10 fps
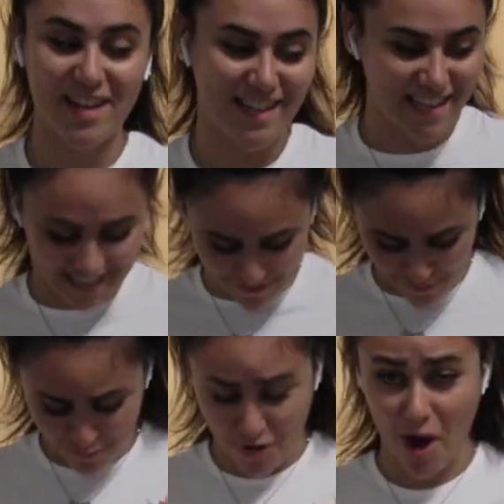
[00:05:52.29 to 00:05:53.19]
gonna need a
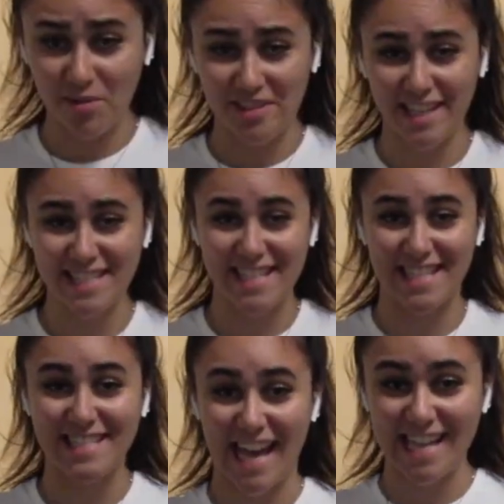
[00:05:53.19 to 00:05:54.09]
different bra with this because
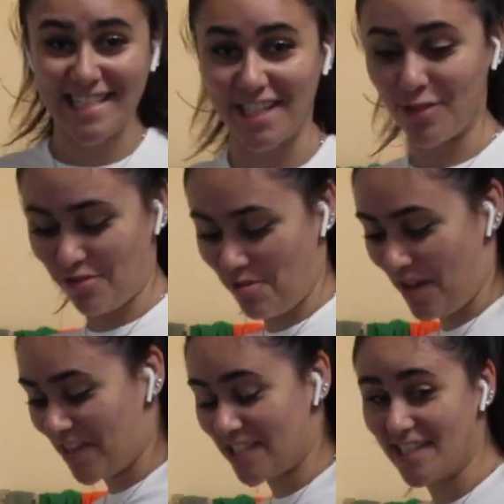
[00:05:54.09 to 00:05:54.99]
it's kind of see-through,
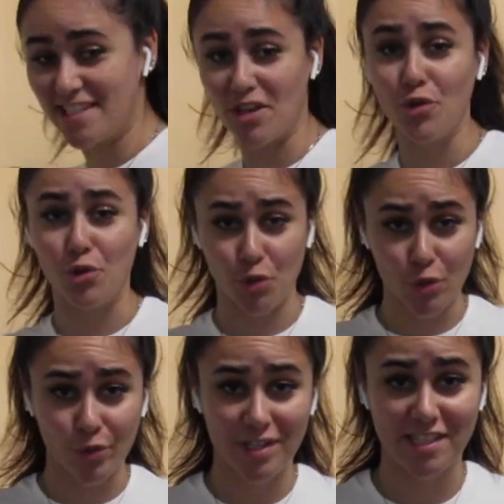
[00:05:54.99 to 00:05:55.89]
and this is the
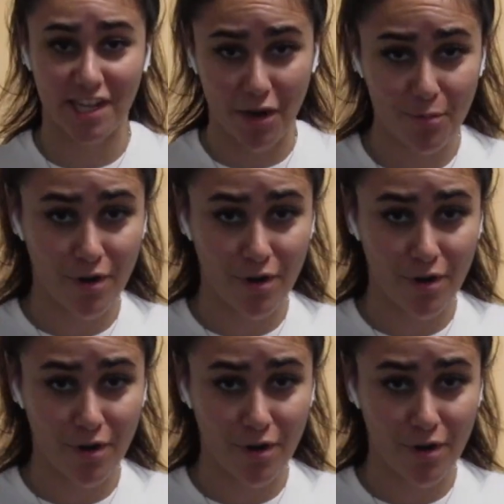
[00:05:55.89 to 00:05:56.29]
nude stick-on